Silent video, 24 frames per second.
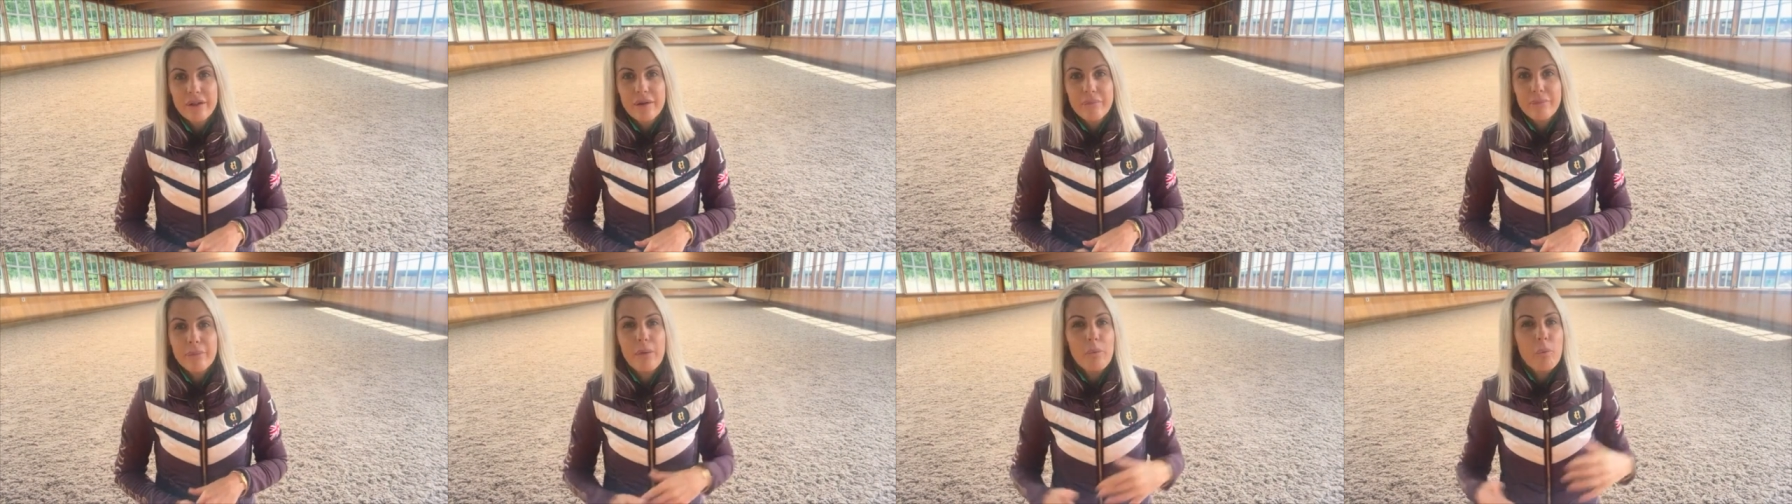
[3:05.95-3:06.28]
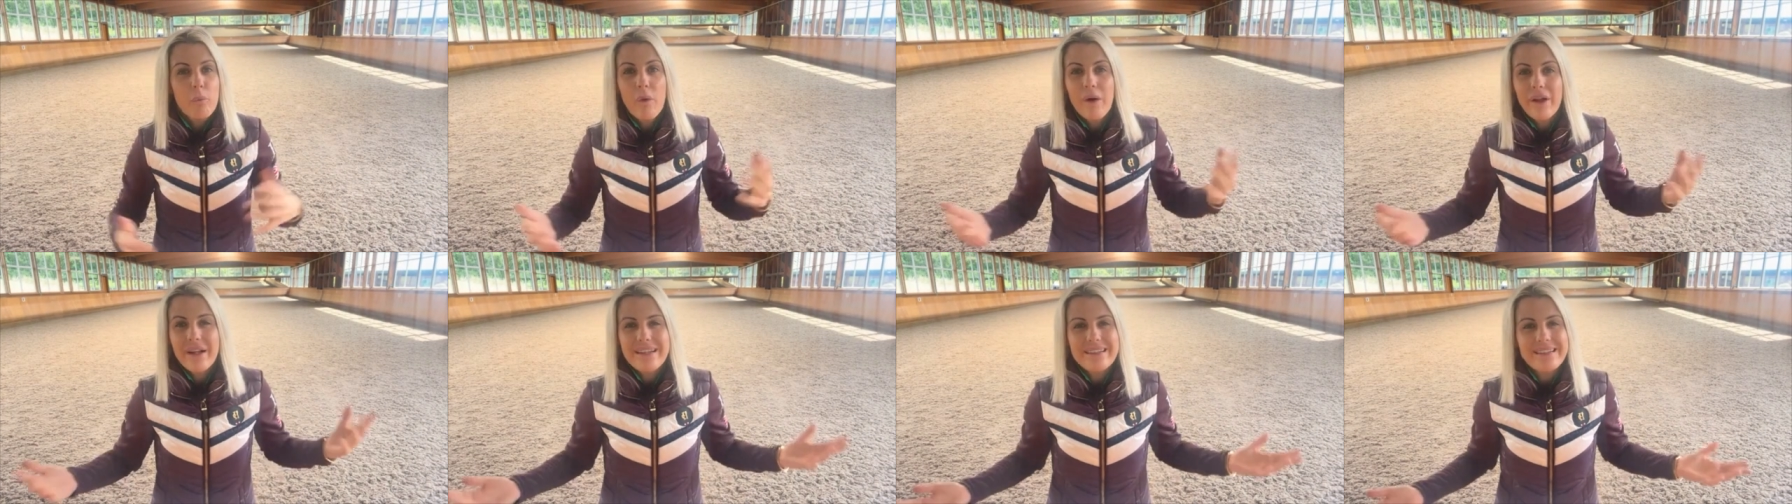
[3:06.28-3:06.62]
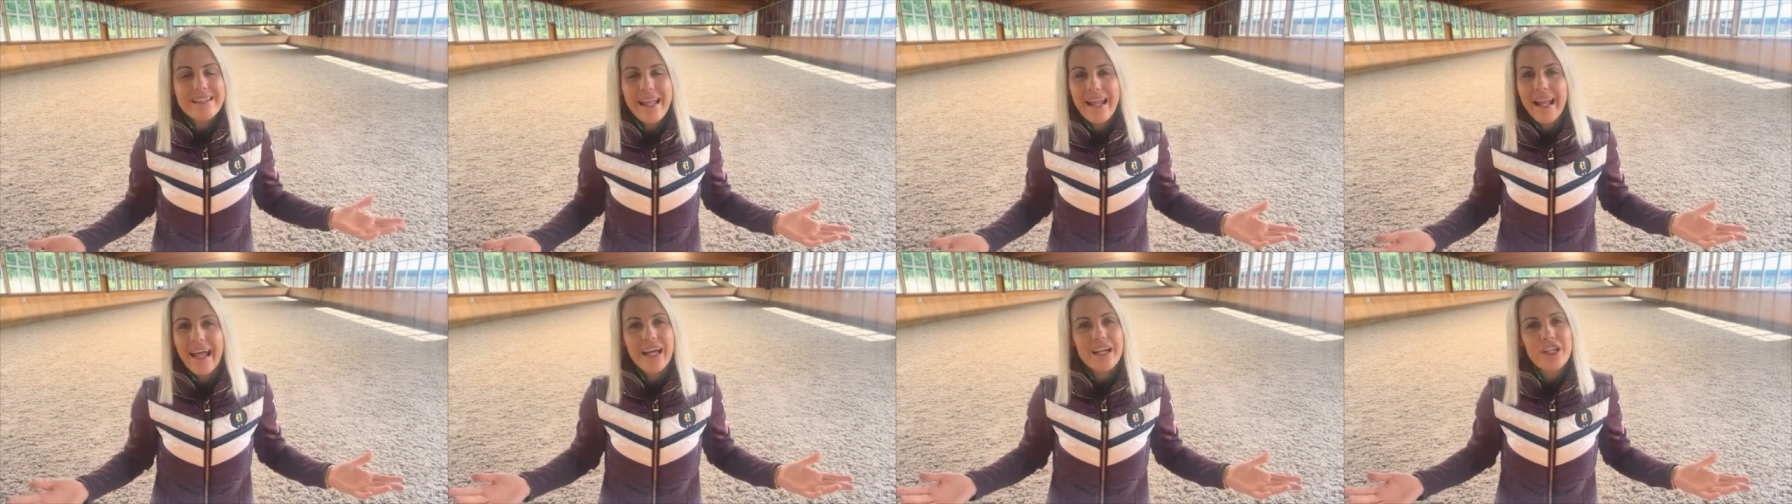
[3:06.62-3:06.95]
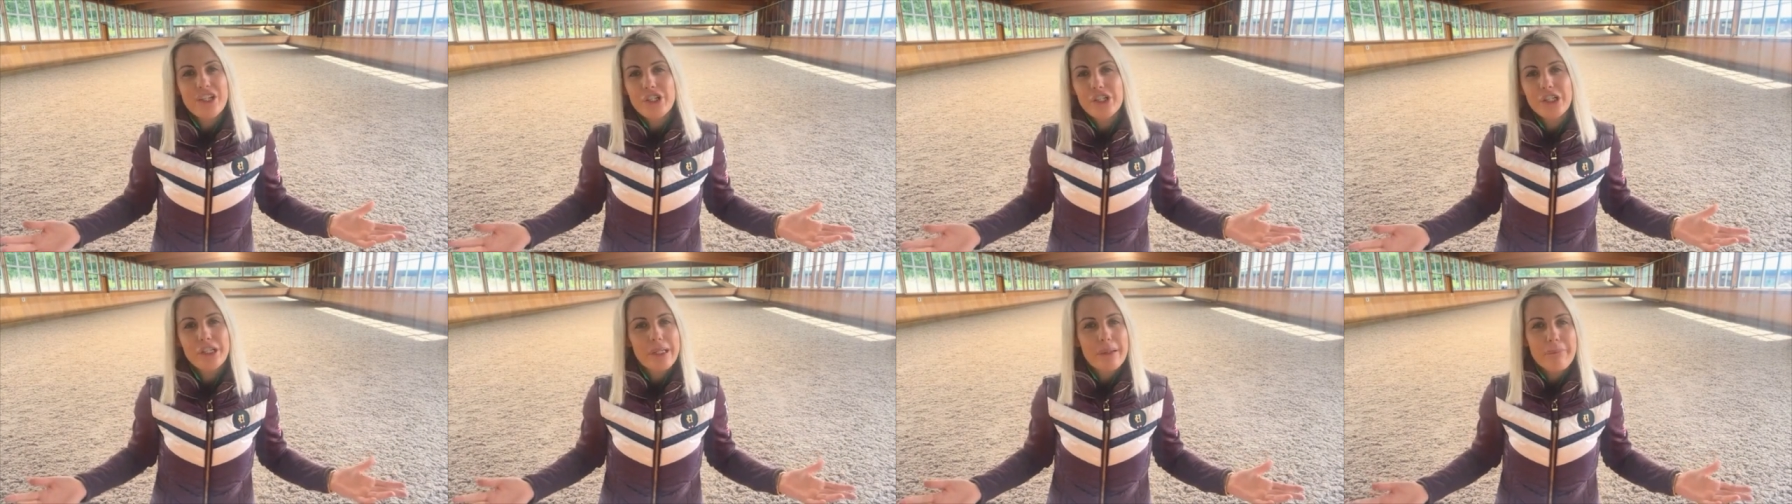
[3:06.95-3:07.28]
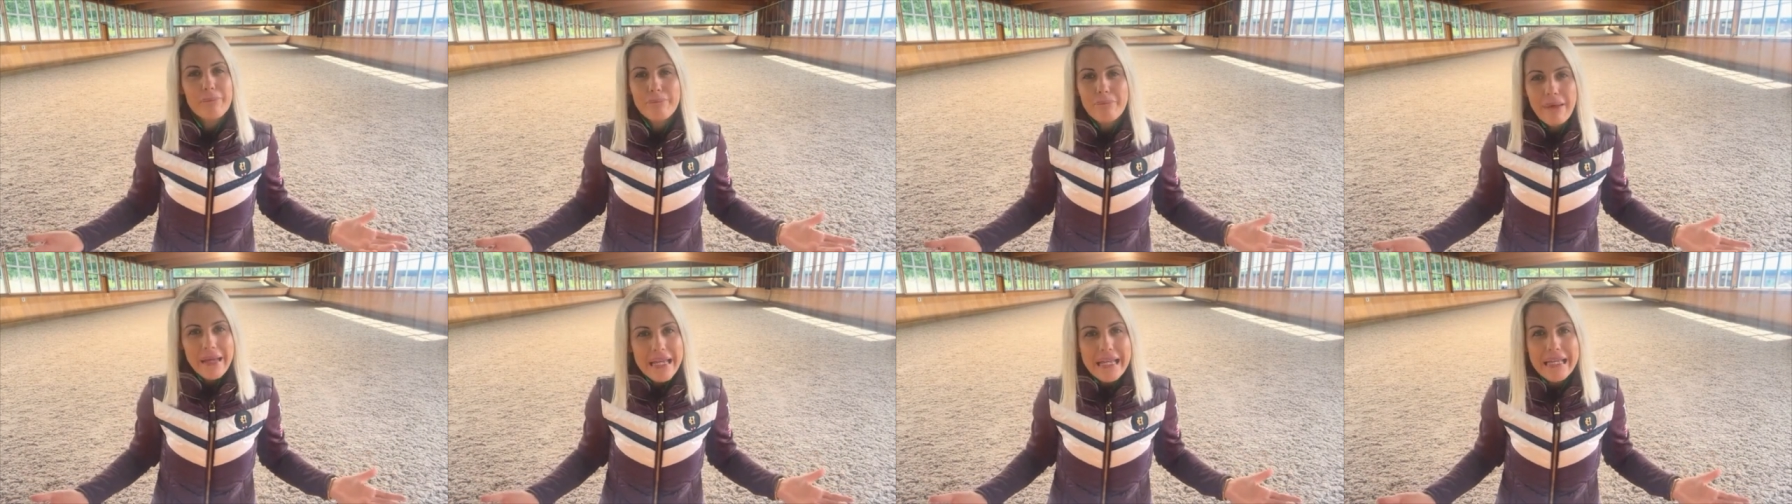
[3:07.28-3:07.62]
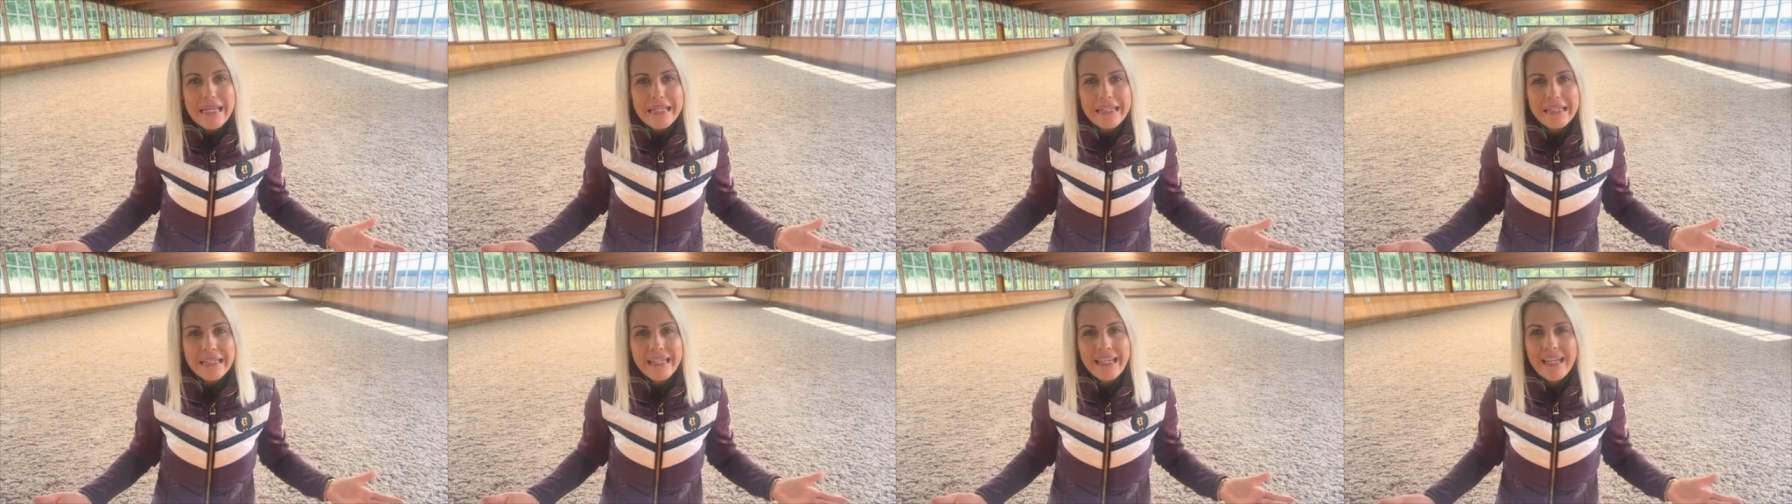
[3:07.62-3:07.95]
But what does that actually
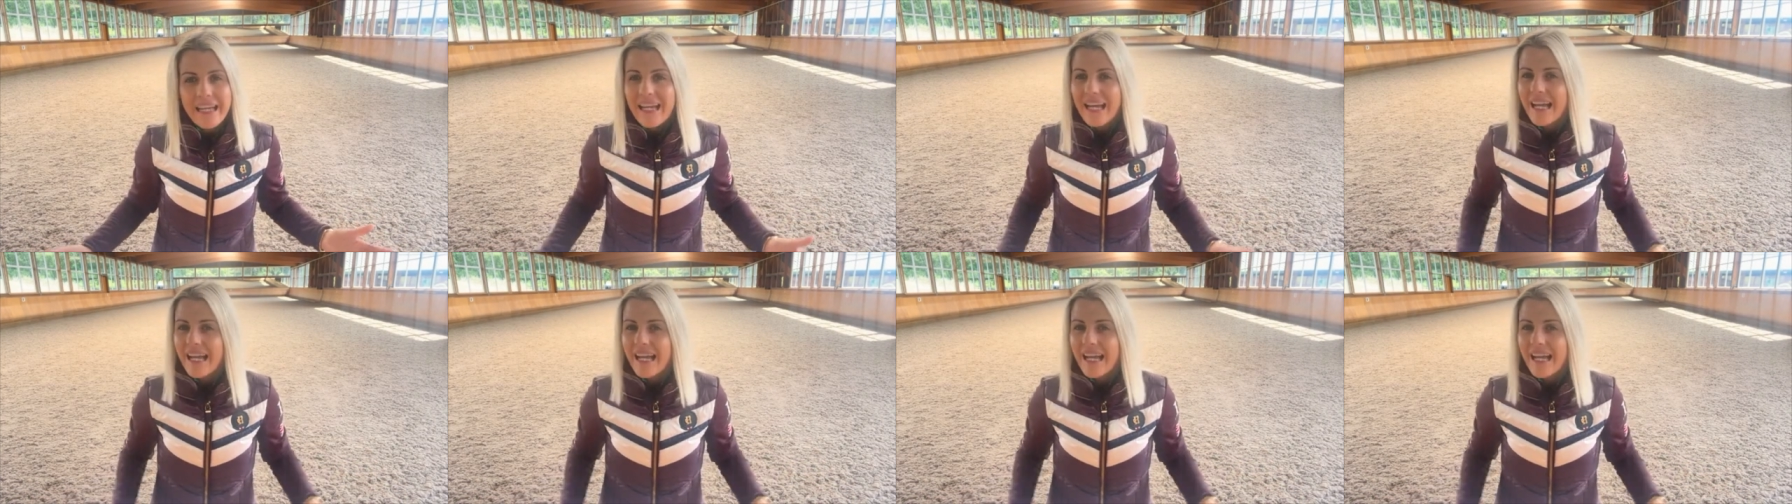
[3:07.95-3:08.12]
mean?